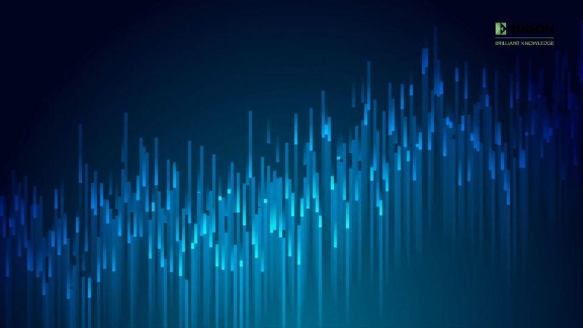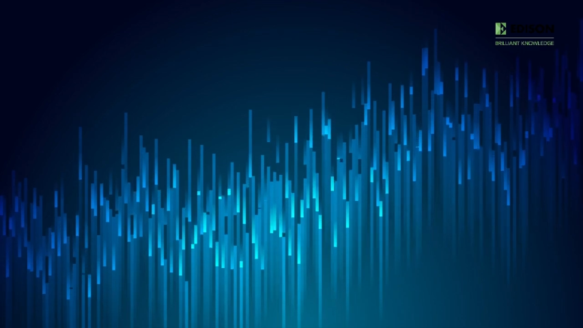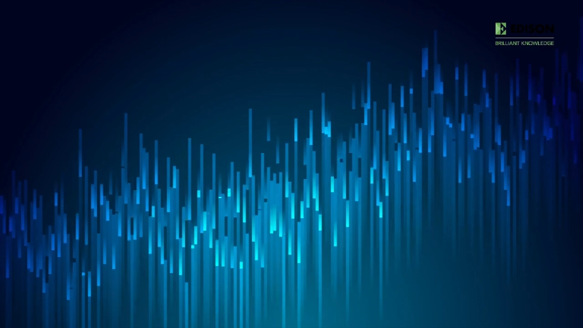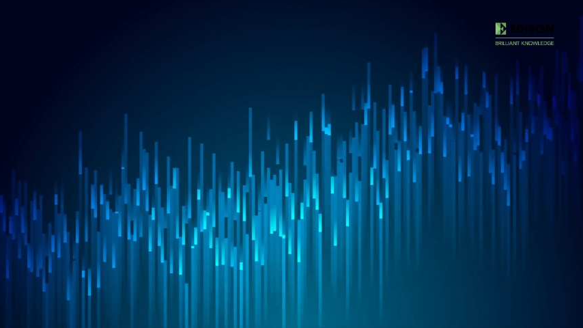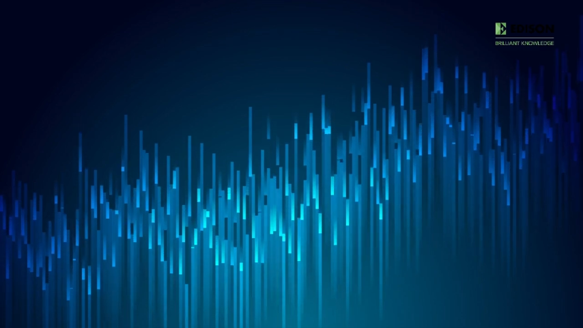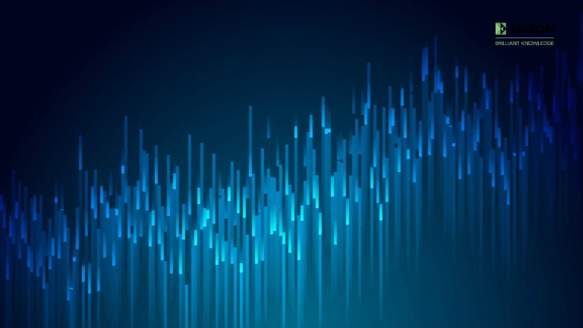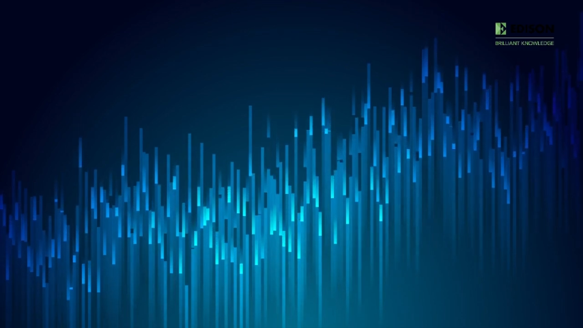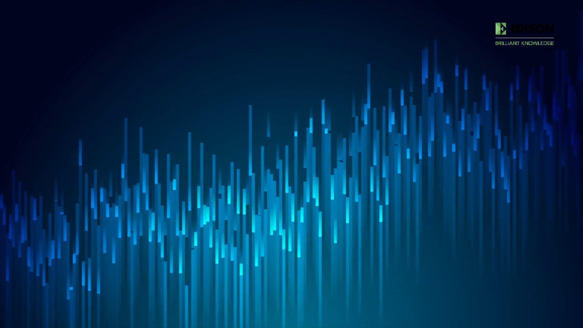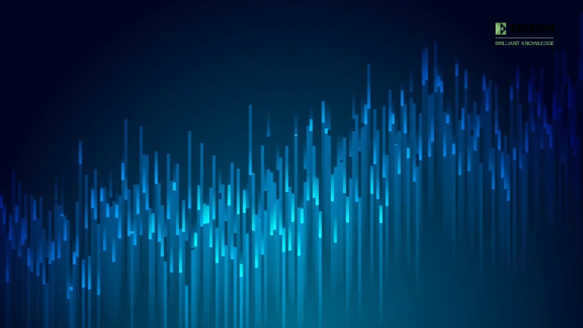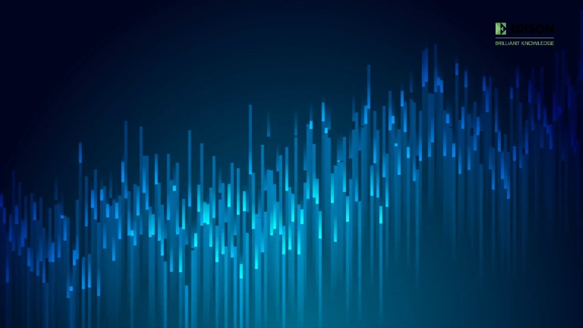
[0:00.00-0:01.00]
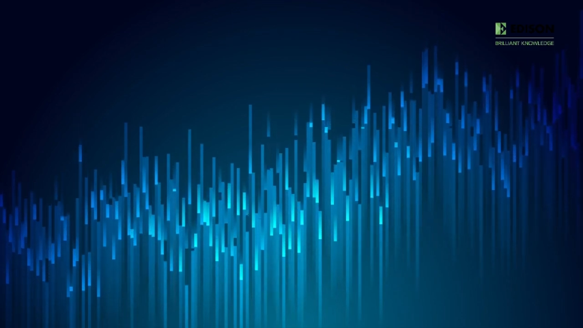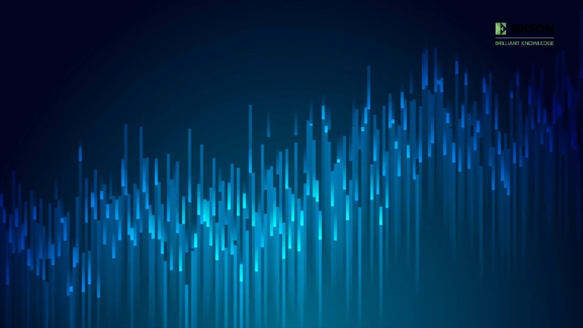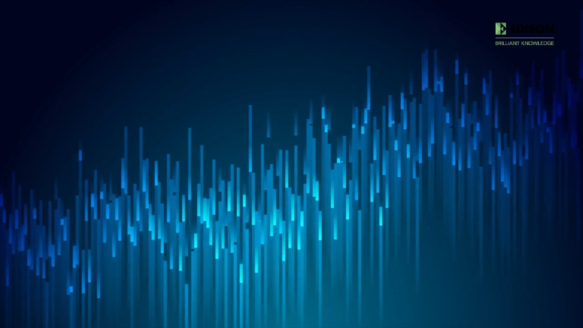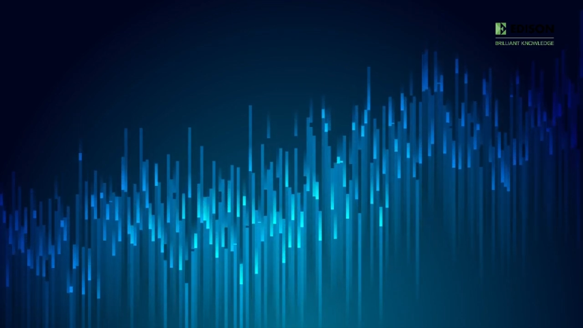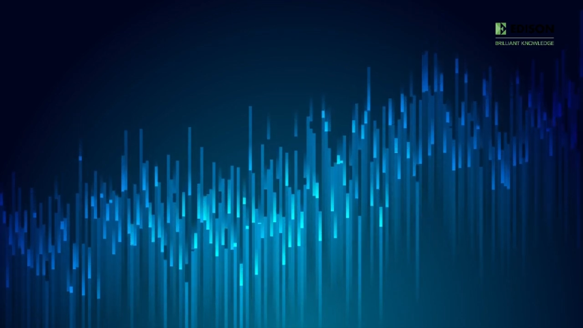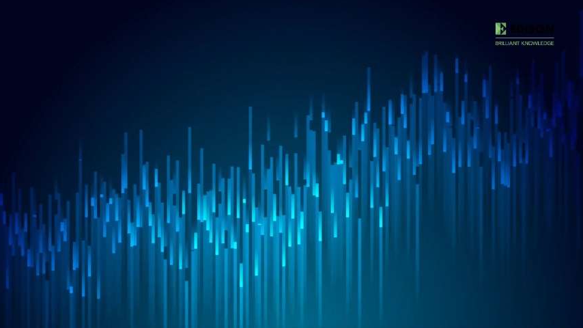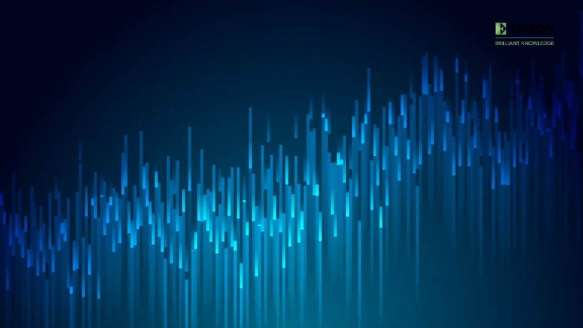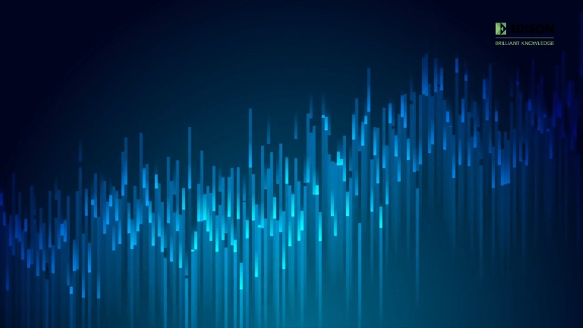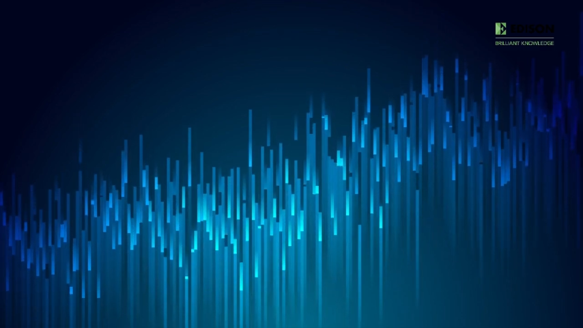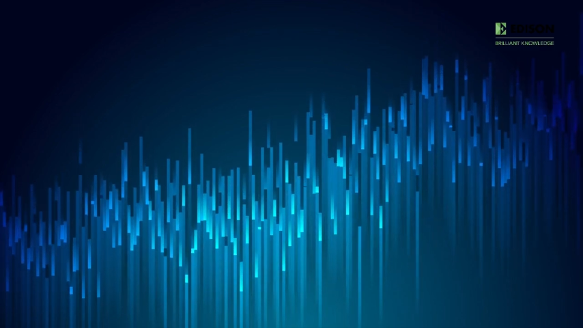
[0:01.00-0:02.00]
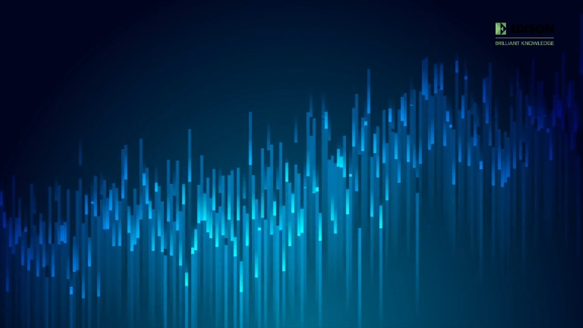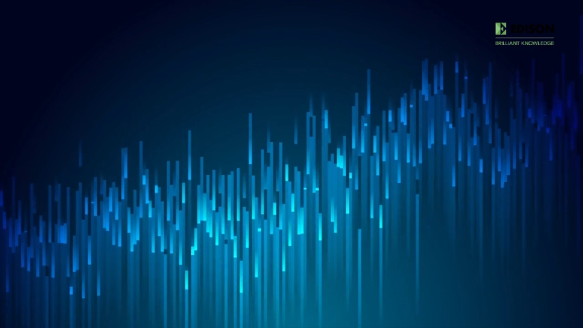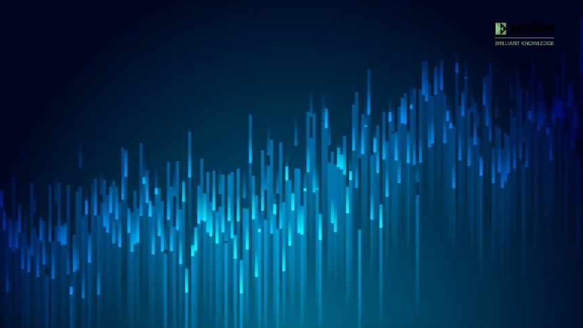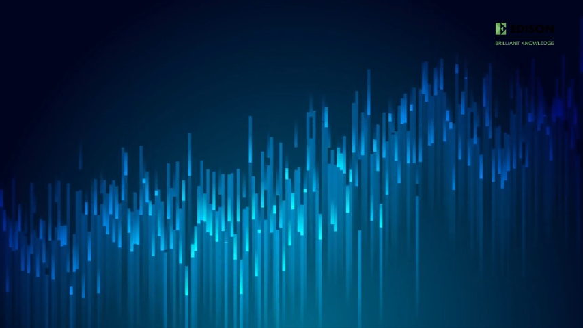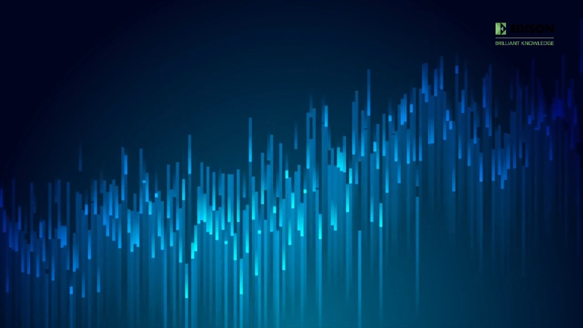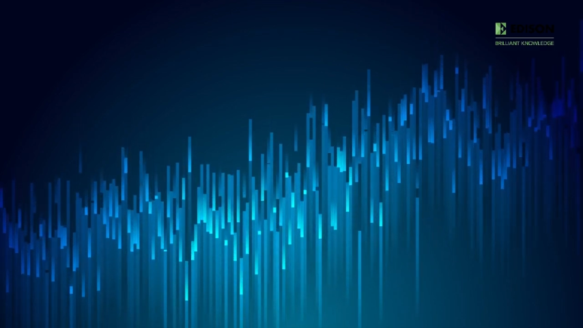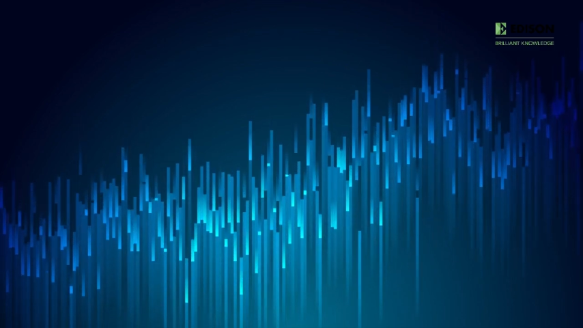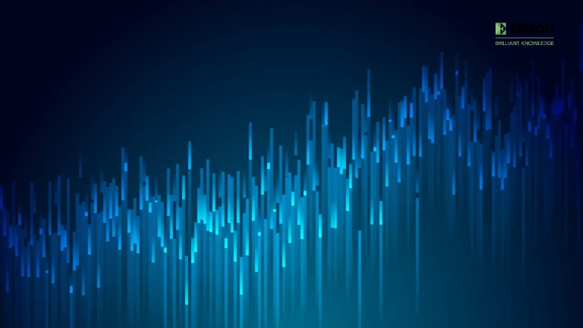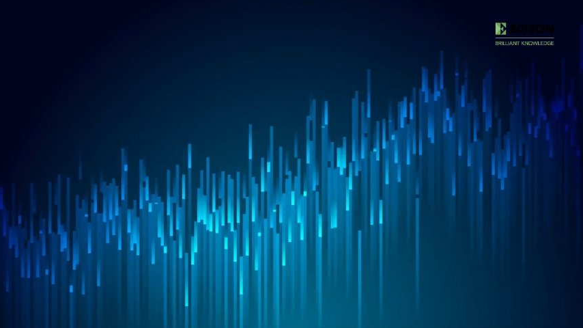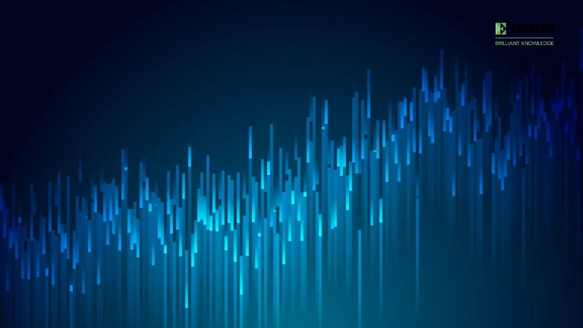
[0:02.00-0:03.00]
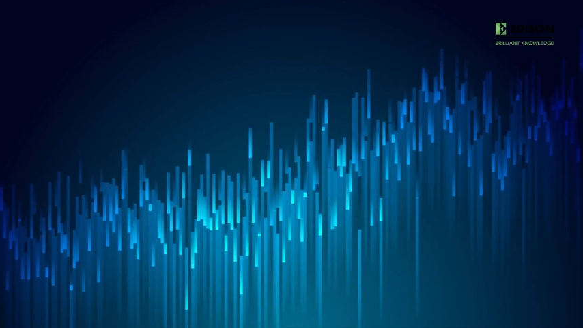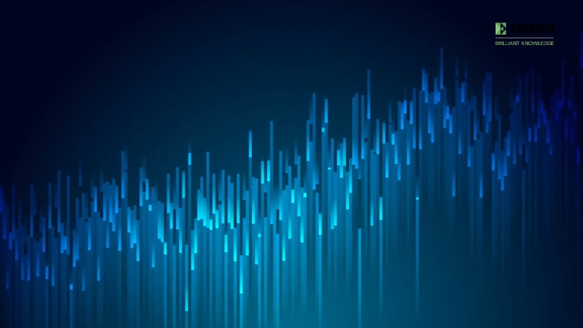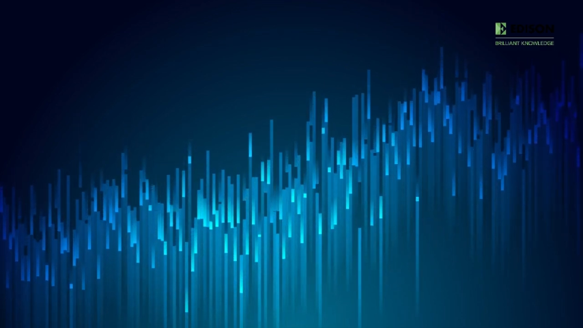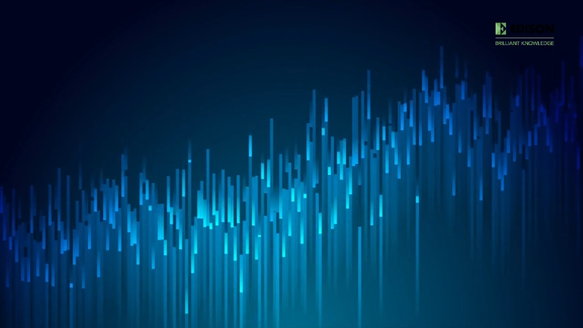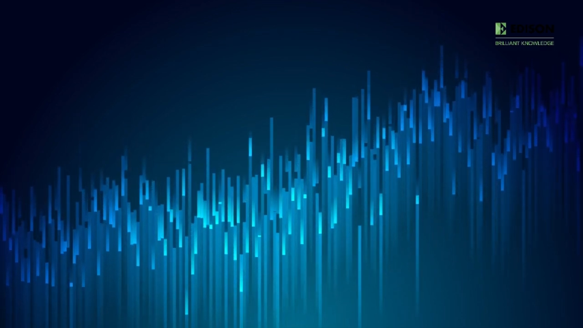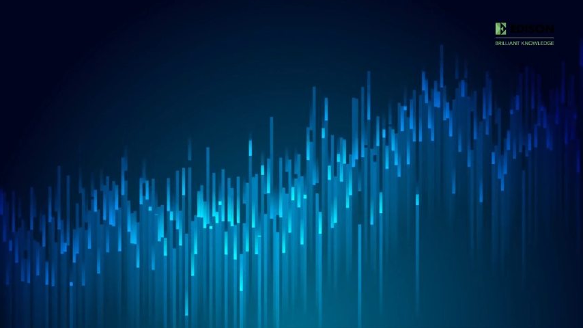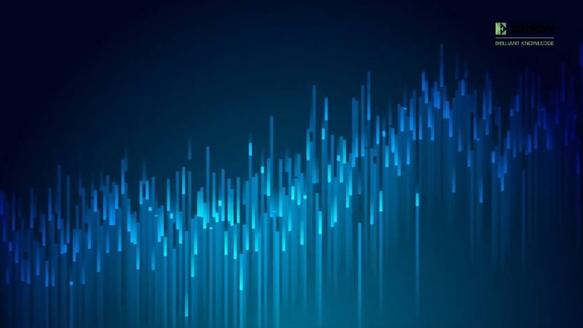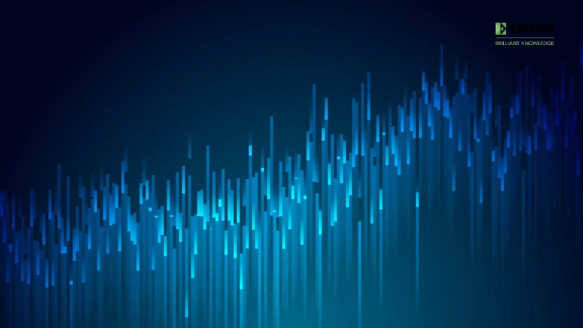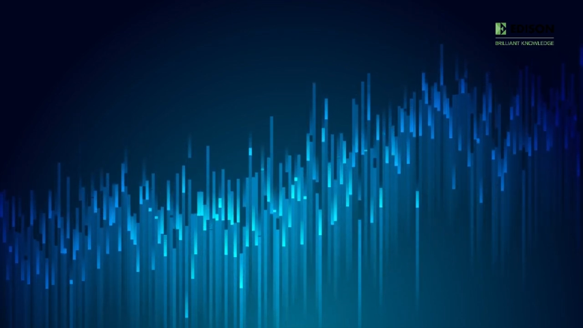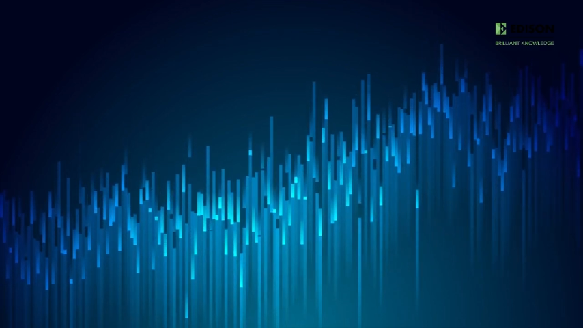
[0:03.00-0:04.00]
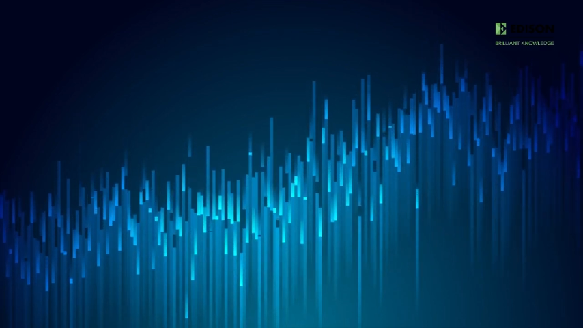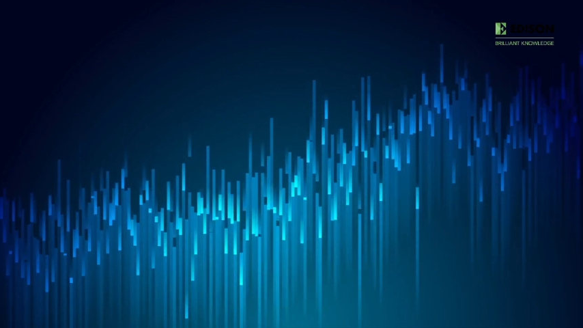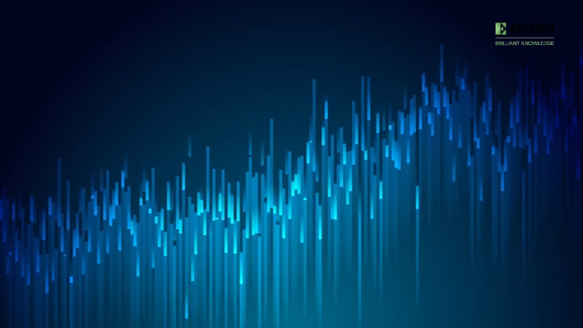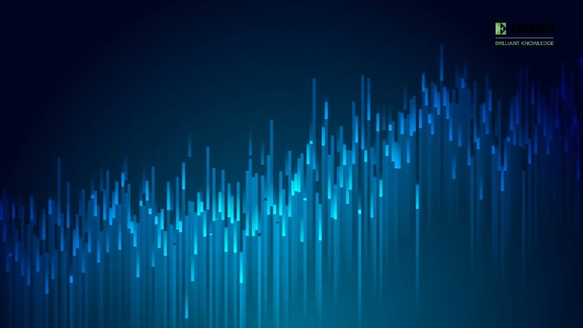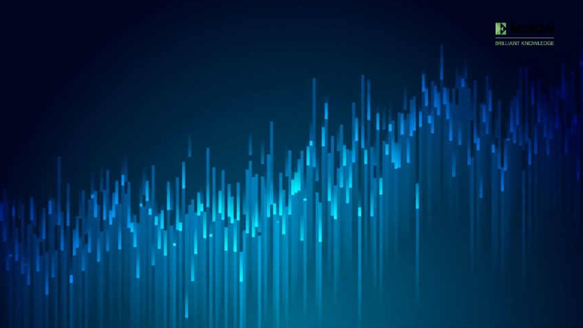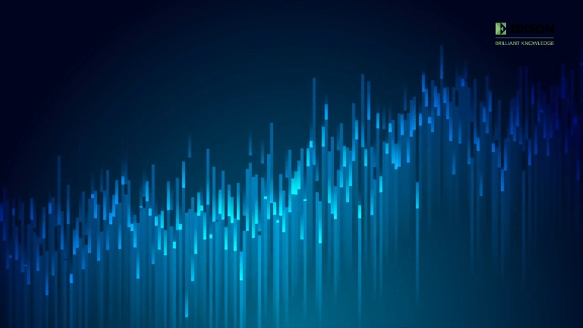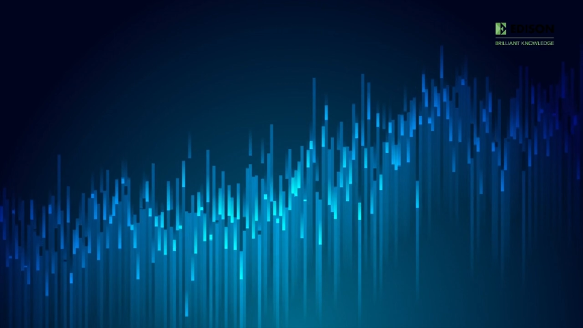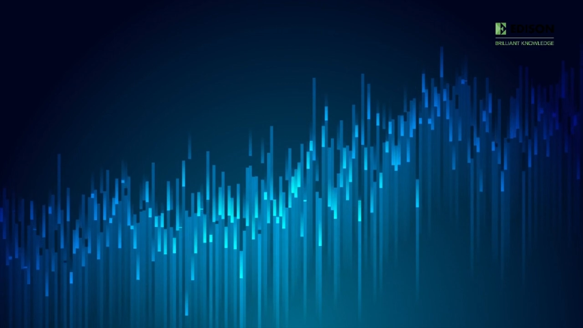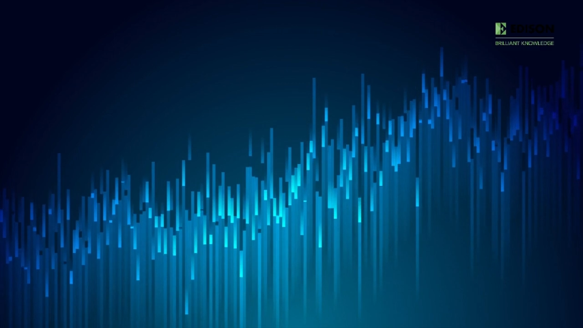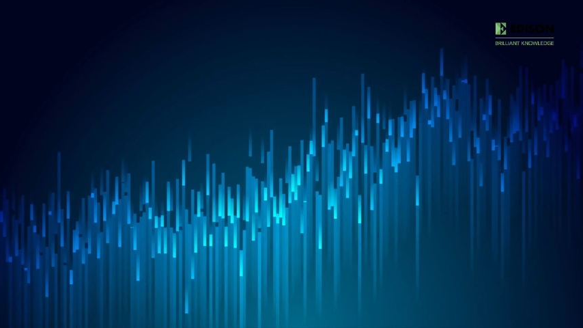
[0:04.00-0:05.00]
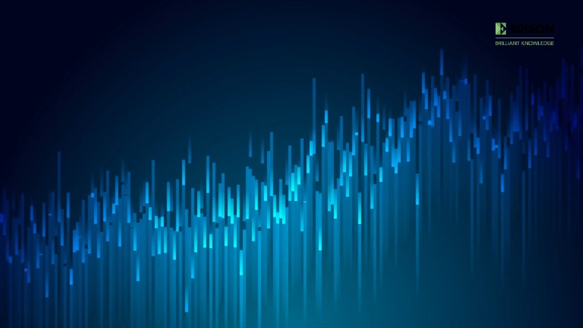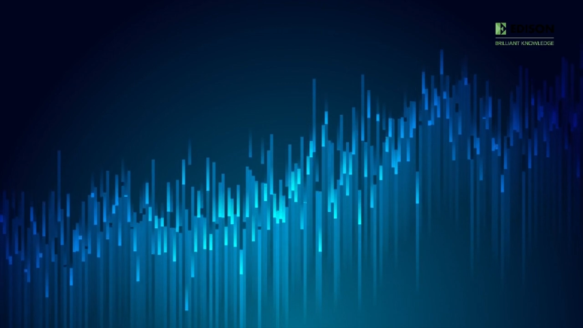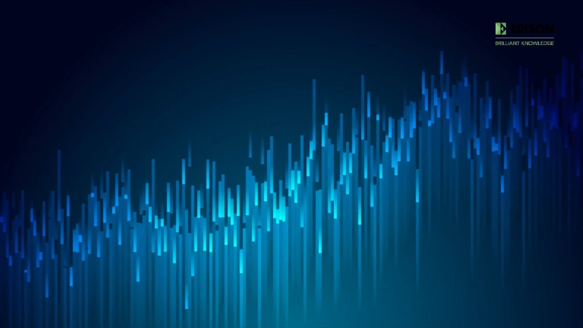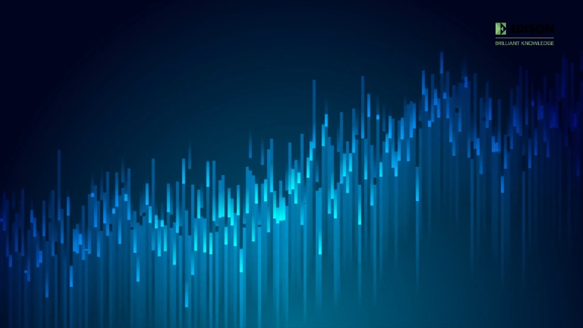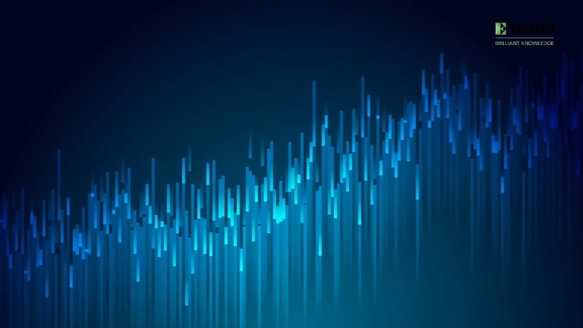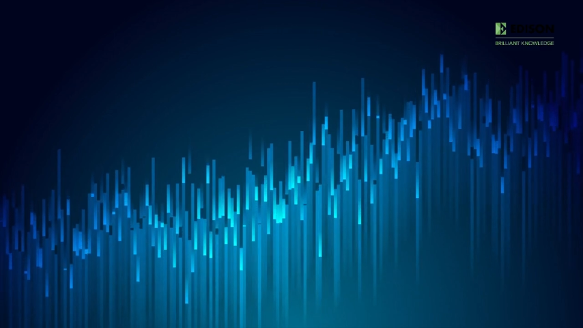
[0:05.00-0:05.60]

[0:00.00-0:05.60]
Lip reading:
Nobody's mouth can be seen.